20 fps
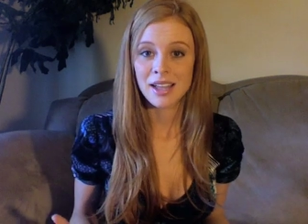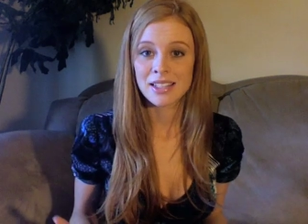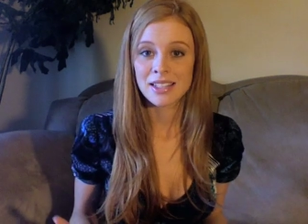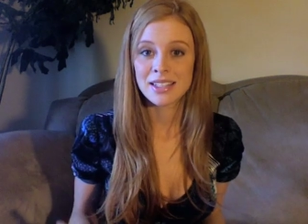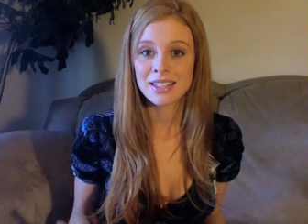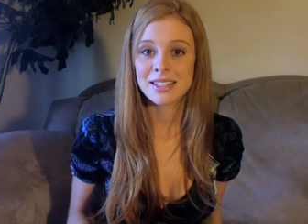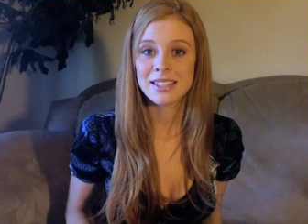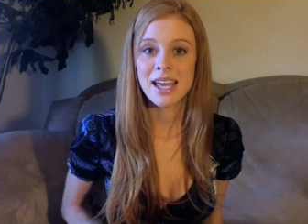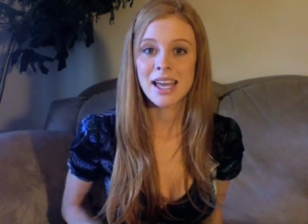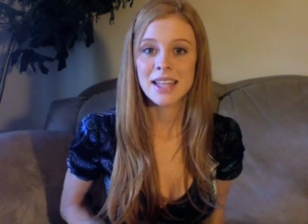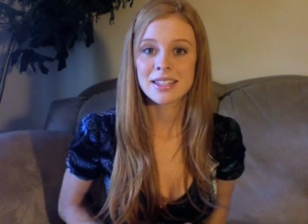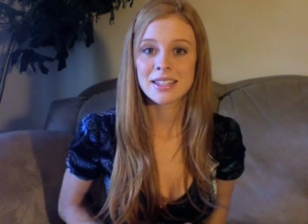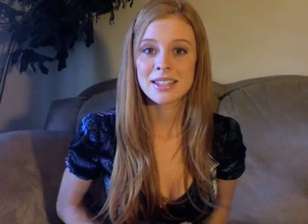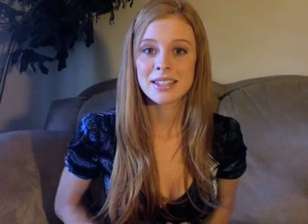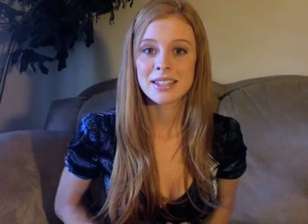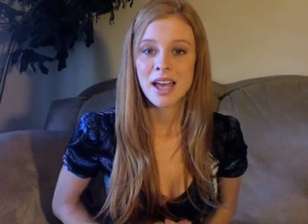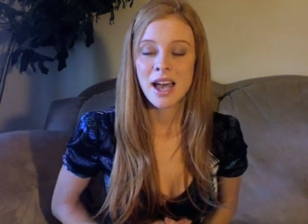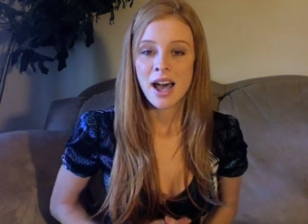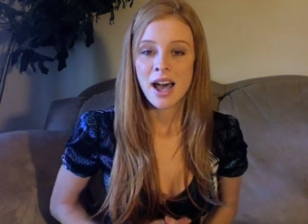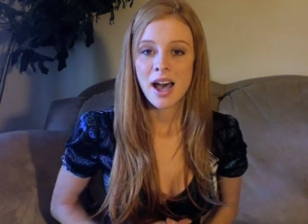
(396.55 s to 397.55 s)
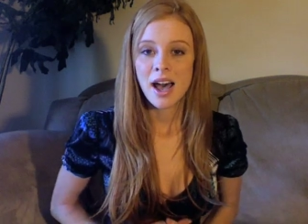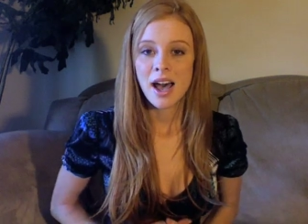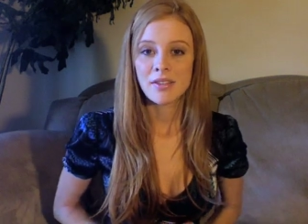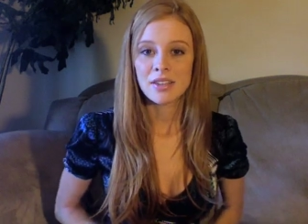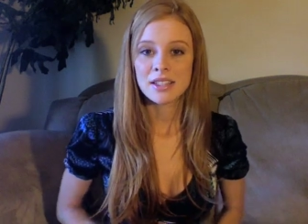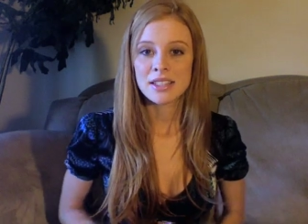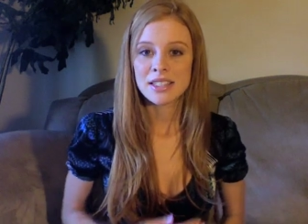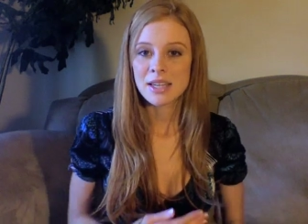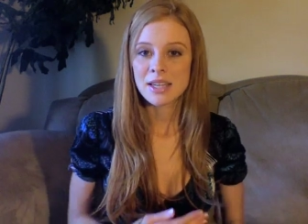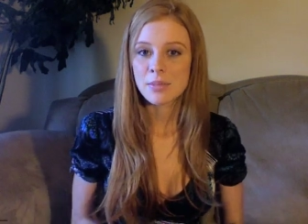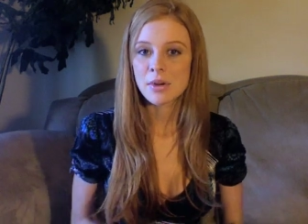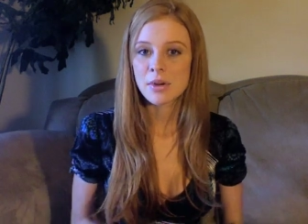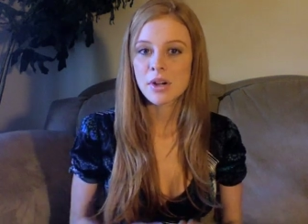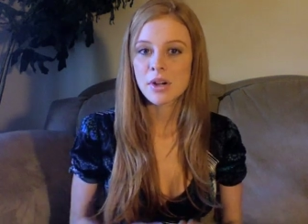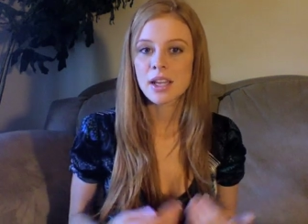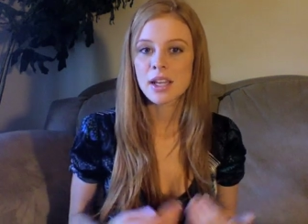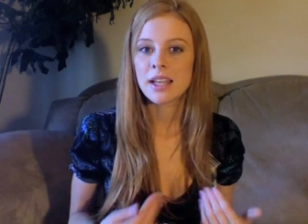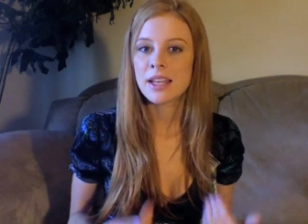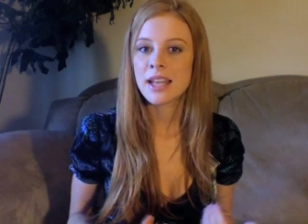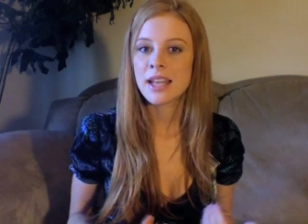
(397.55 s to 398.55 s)
a sense of a deeper
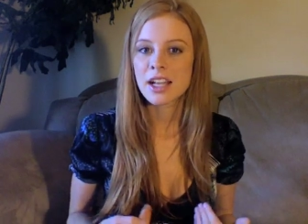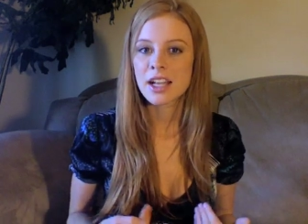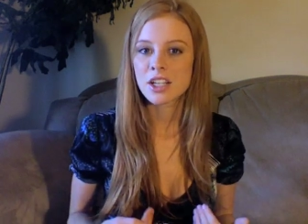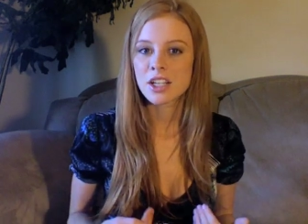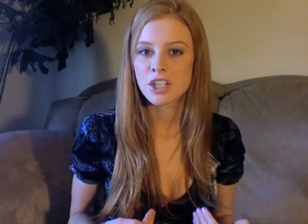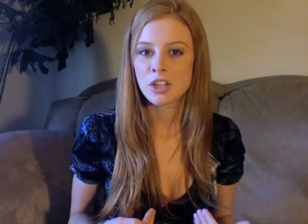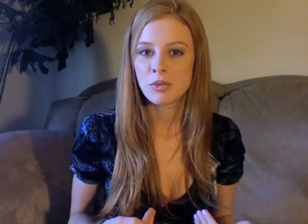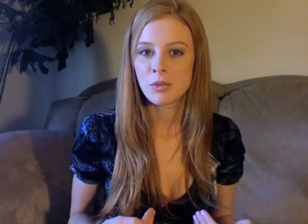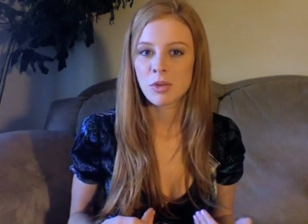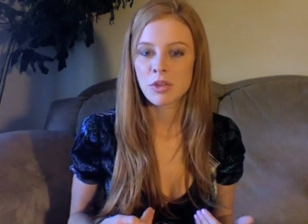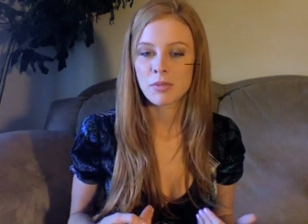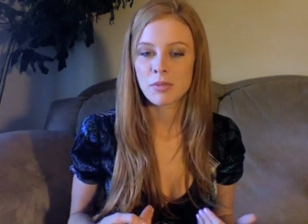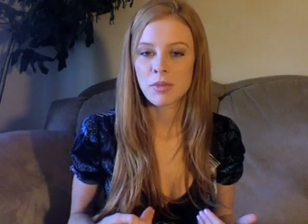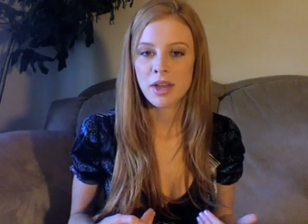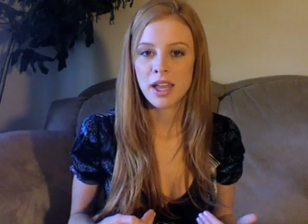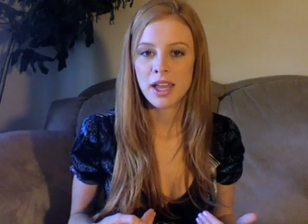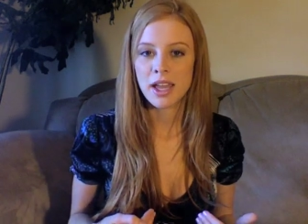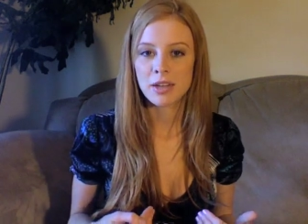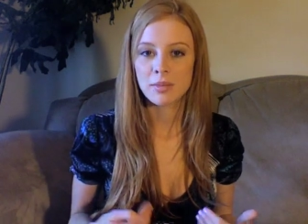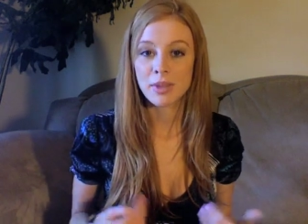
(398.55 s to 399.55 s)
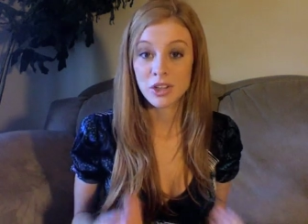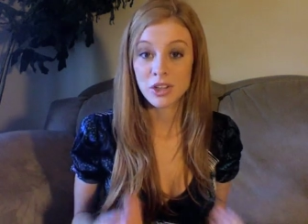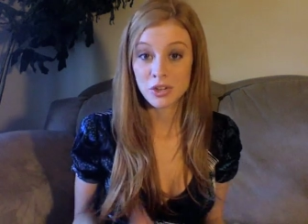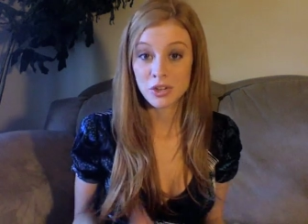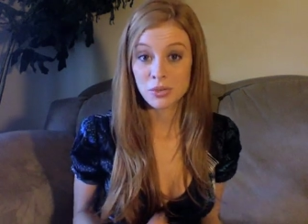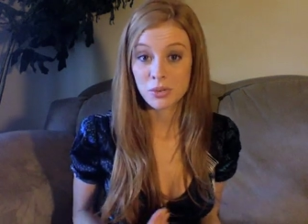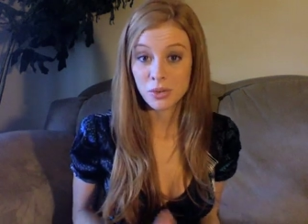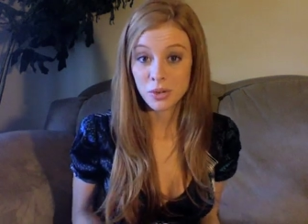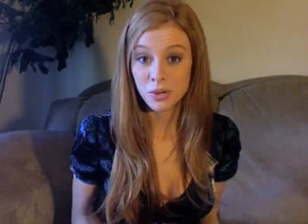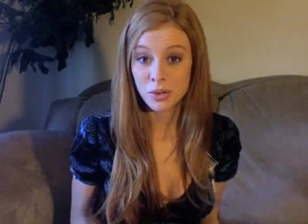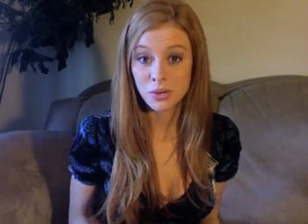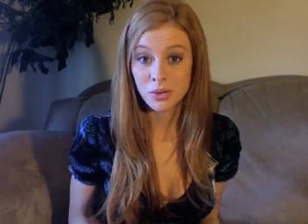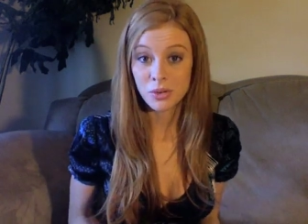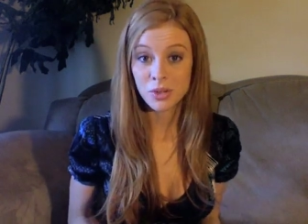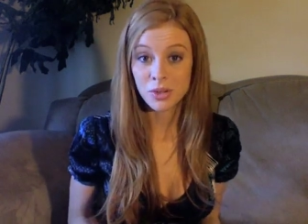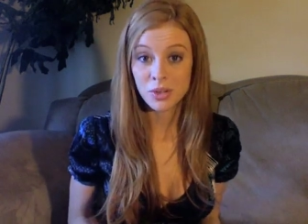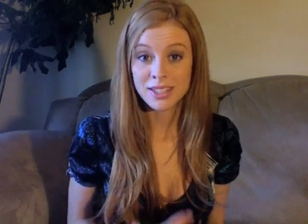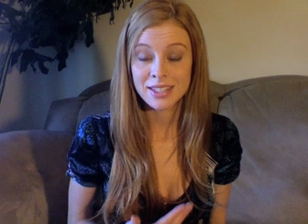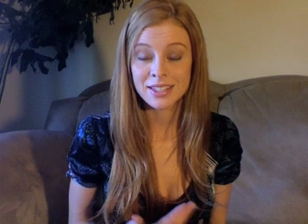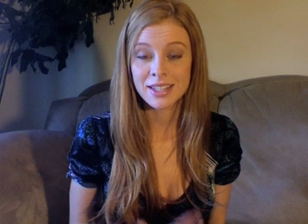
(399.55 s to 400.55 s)
connection with my, my true
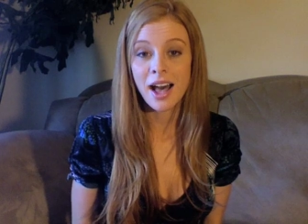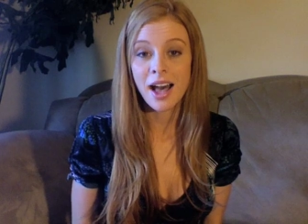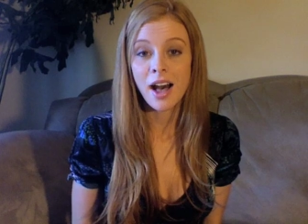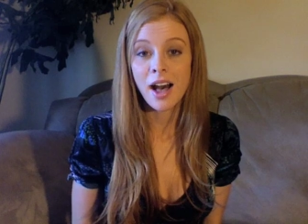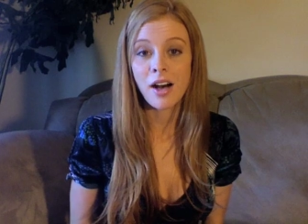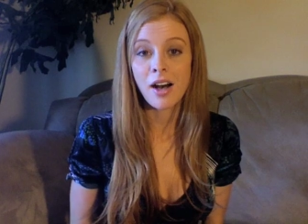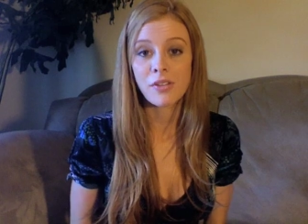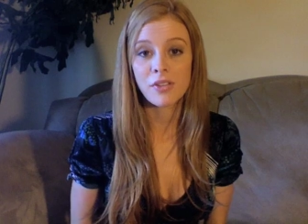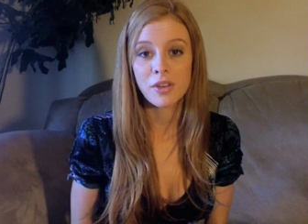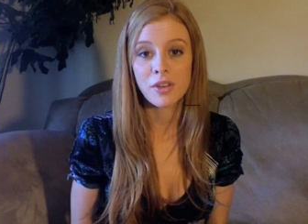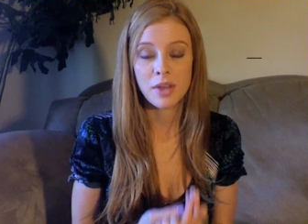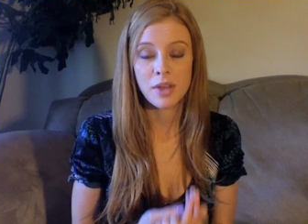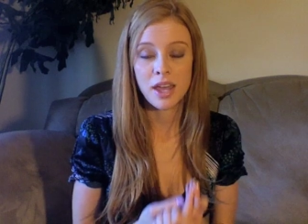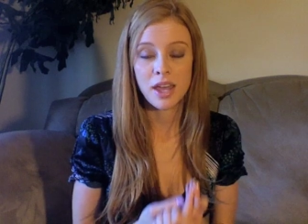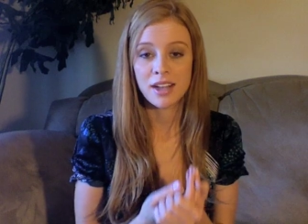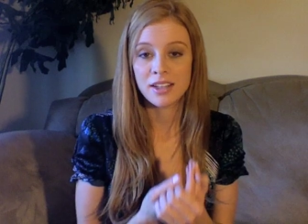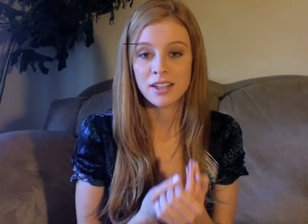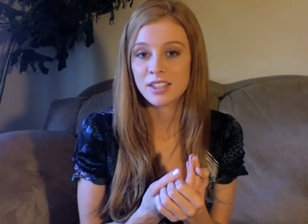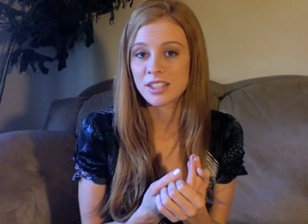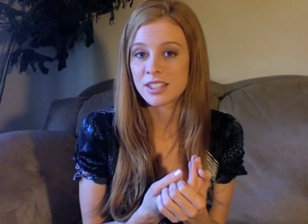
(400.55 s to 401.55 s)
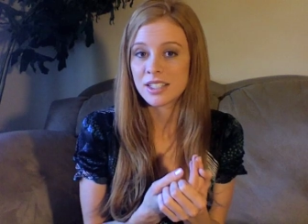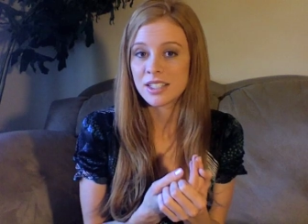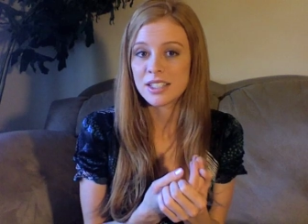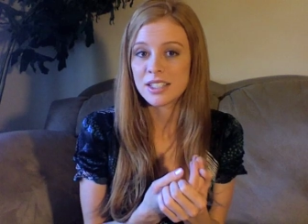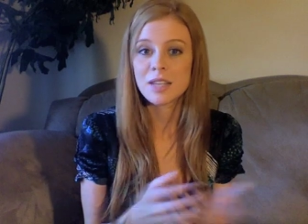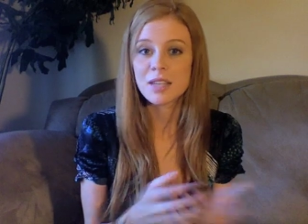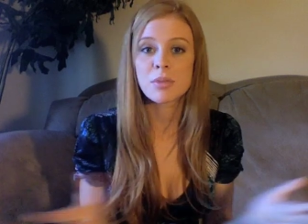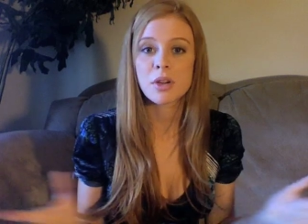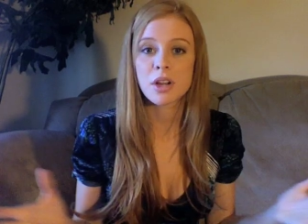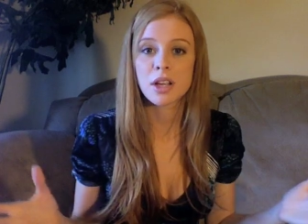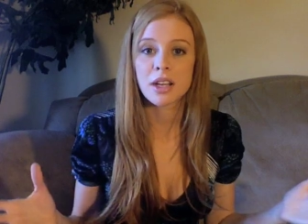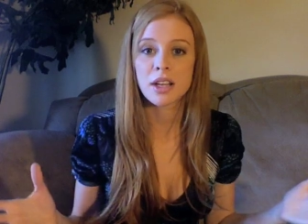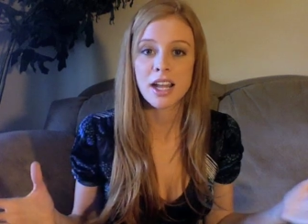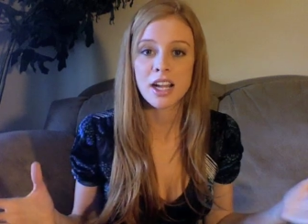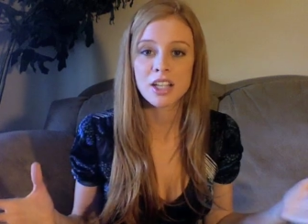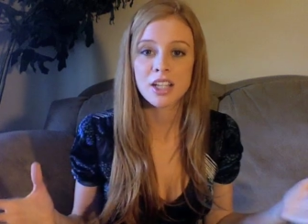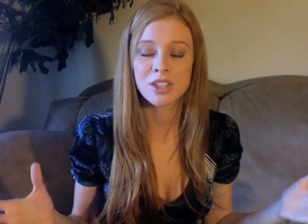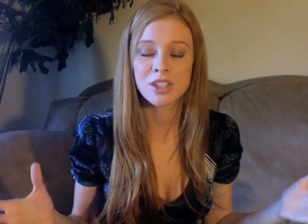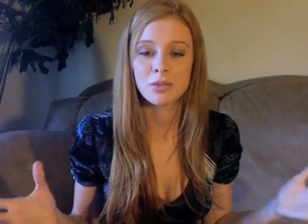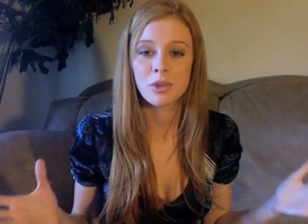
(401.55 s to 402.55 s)
self and, and a, just a deeper
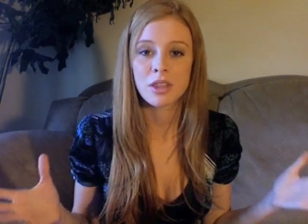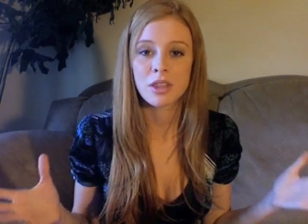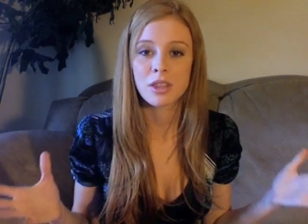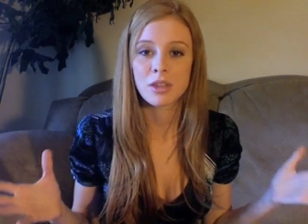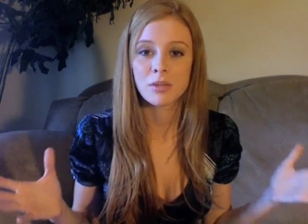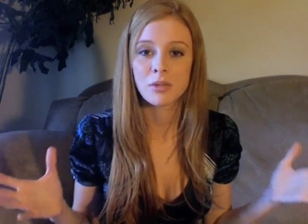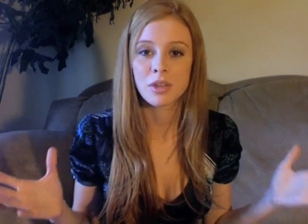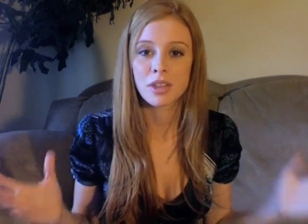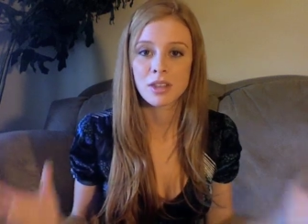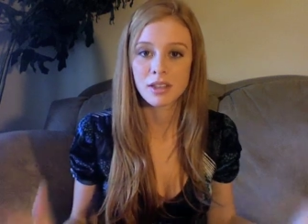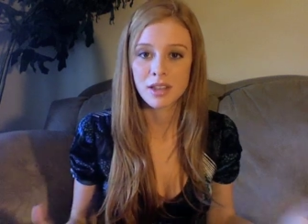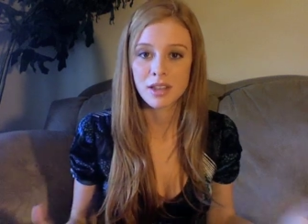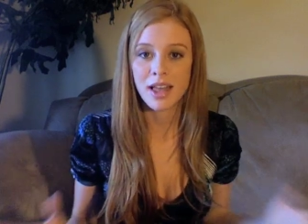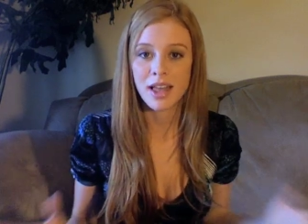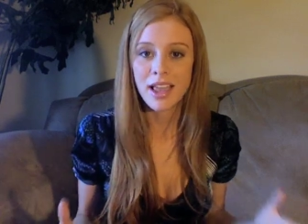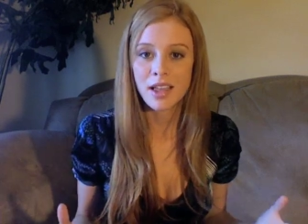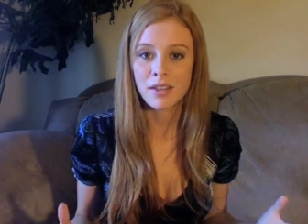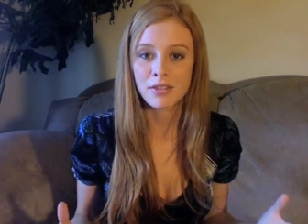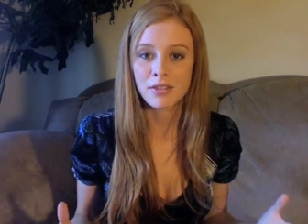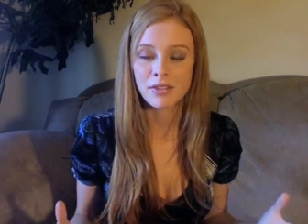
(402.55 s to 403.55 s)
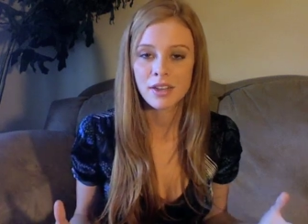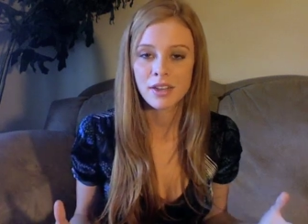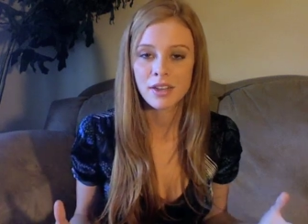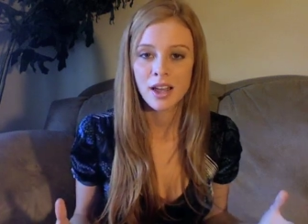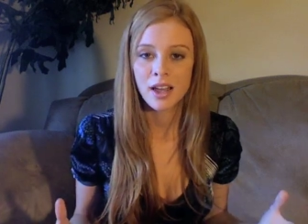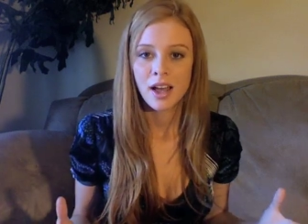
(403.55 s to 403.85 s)
connection with, with life.